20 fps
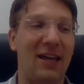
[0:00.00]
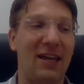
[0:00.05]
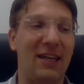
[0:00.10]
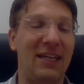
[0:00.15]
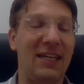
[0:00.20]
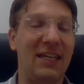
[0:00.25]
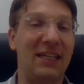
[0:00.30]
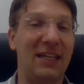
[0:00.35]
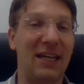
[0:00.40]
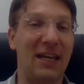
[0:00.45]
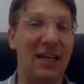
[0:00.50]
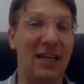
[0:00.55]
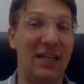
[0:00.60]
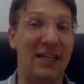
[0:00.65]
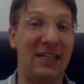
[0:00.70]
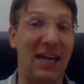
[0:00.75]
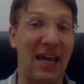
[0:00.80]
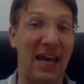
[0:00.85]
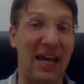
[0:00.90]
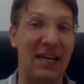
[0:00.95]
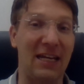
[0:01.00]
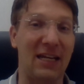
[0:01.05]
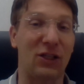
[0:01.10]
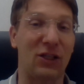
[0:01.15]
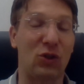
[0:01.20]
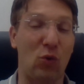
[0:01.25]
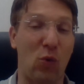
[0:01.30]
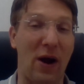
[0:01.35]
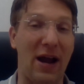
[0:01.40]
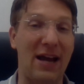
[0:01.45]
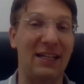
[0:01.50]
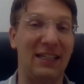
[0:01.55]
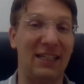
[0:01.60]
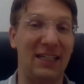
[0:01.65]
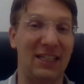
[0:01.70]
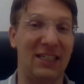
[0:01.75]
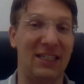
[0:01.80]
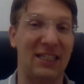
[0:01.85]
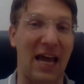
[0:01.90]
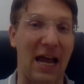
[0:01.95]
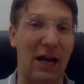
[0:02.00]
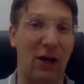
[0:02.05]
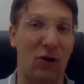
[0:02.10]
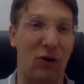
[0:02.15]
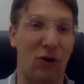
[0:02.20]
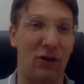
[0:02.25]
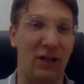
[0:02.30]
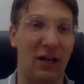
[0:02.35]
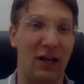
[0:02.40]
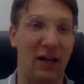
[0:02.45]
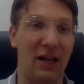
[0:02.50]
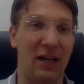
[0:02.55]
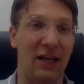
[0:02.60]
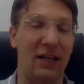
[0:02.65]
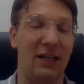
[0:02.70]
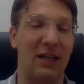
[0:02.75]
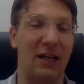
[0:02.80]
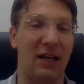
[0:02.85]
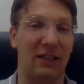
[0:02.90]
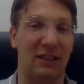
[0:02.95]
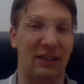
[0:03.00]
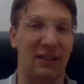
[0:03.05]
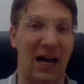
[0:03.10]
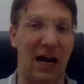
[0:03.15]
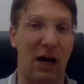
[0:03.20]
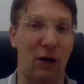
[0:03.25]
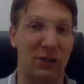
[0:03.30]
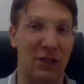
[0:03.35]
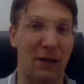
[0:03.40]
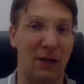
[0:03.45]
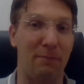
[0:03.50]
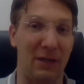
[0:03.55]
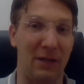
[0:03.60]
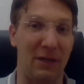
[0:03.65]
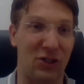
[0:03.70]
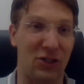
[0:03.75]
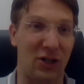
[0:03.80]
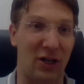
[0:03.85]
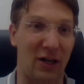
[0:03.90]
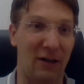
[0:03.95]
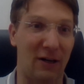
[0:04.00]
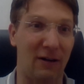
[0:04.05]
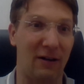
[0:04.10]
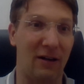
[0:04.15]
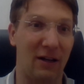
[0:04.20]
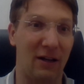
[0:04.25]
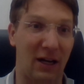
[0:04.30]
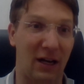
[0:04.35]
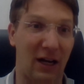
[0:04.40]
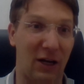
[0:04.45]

He gained a 20 second in a 1,000-meter